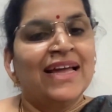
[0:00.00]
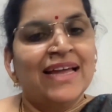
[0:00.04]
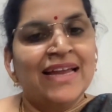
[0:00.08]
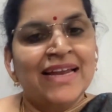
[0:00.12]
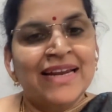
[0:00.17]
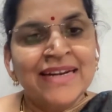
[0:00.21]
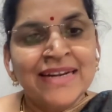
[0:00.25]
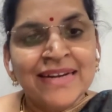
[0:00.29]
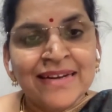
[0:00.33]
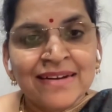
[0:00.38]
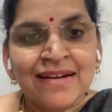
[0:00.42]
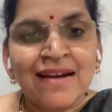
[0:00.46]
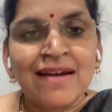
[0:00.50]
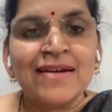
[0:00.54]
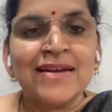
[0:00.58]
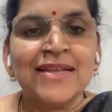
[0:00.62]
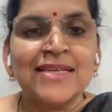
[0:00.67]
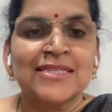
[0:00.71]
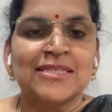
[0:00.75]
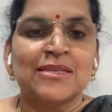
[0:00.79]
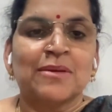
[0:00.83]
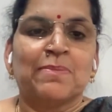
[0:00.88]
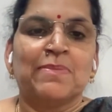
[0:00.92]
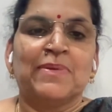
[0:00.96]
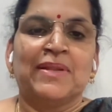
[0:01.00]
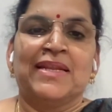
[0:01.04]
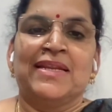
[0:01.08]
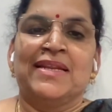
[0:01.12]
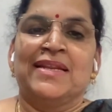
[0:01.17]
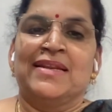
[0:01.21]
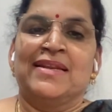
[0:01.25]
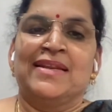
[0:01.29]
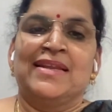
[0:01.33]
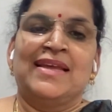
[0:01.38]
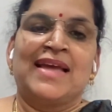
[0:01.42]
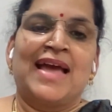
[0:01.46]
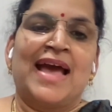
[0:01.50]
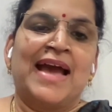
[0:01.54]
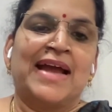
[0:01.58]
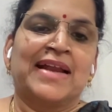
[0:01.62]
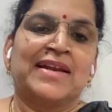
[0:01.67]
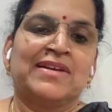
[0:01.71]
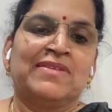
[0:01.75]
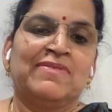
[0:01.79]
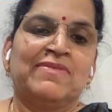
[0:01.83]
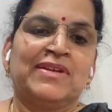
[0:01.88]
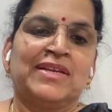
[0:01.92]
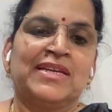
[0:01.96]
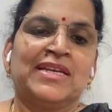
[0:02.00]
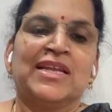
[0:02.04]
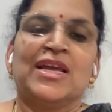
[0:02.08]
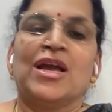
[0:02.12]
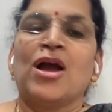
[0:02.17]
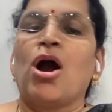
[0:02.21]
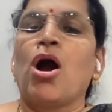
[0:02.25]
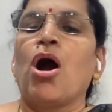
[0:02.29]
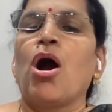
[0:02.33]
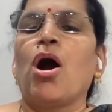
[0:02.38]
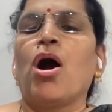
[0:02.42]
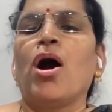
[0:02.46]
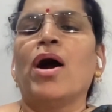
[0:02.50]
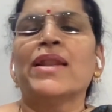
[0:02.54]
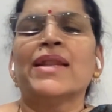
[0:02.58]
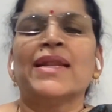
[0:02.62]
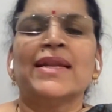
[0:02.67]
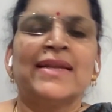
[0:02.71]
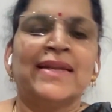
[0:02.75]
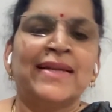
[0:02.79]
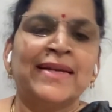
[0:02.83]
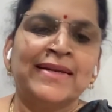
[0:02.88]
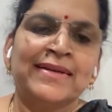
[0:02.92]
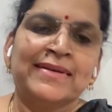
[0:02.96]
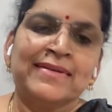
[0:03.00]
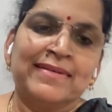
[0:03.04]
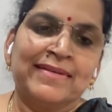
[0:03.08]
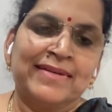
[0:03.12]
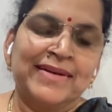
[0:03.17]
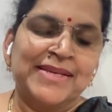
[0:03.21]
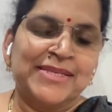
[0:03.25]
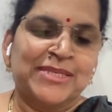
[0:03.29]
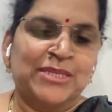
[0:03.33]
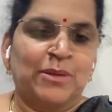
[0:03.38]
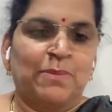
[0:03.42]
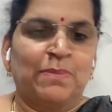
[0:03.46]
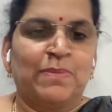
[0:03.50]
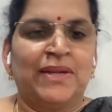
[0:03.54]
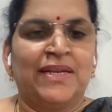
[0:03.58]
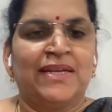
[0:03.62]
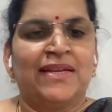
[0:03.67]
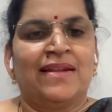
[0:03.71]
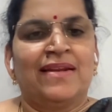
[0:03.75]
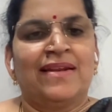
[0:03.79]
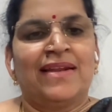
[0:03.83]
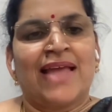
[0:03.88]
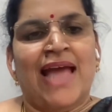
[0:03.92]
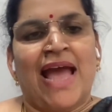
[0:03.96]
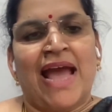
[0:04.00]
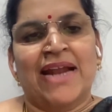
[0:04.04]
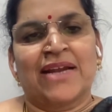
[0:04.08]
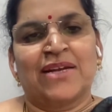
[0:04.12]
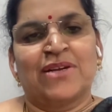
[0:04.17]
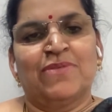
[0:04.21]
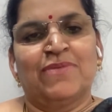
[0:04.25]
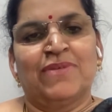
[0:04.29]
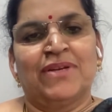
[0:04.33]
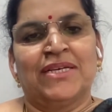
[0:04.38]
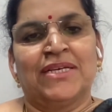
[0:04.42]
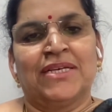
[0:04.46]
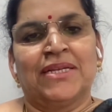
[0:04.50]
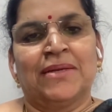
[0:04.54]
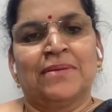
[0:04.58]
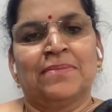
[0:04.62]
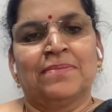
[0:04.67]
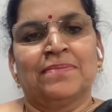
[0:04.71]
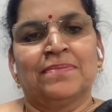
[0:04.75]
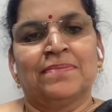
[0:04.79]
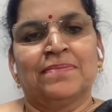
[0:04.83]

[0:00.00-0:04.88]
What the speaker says: interdisciplinary activity, or an interdisciplinary activity.